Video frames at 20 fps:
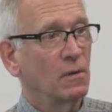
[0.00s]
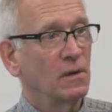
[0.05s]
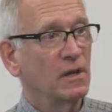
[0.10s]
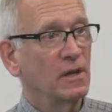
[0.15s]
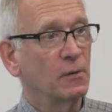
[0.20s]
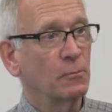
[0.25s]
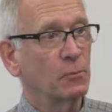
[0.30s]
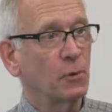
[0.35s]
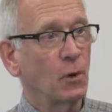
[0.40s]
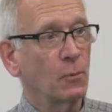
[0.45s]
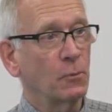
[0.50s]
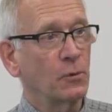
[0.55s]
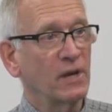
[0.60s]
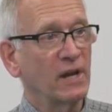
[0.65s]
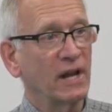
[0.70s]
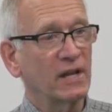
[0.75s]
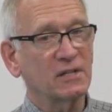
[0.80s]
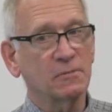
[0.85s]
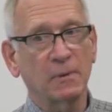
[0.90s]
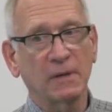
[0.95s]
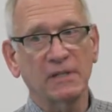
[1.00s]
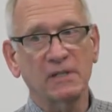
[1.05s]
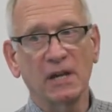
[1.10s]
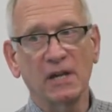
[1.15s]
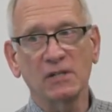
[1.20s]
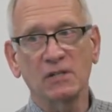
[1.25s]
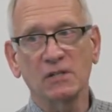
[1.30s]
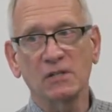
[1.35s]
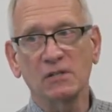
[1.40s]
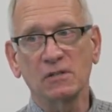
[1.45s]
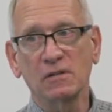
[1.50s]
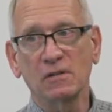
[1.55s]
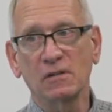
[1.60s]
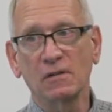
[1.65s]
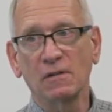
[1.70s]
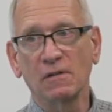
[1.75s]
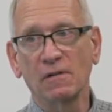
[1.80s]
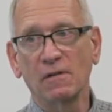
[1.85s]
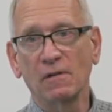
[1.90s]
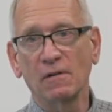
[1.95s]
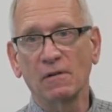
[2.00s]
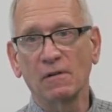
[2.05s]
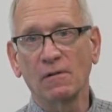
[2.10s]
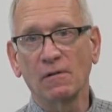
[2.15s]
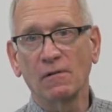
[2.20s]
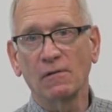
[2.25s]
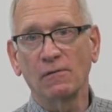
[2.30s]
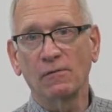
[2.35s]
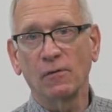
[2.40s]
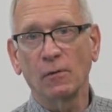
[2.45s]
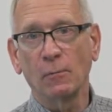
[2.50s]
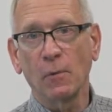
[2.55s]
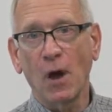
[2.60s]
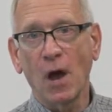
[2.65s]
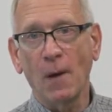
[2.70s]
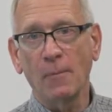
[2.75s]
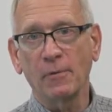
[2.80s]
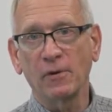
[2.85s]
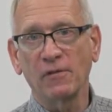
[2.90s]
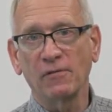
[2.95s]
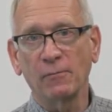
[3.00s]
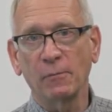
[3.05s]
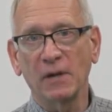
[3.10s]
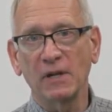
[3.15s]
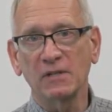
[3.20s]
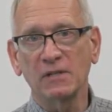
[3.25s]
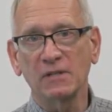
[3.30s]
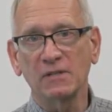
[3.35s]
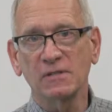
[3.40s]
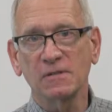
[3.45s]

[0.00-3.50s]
inappropriate expectations? for operative patients.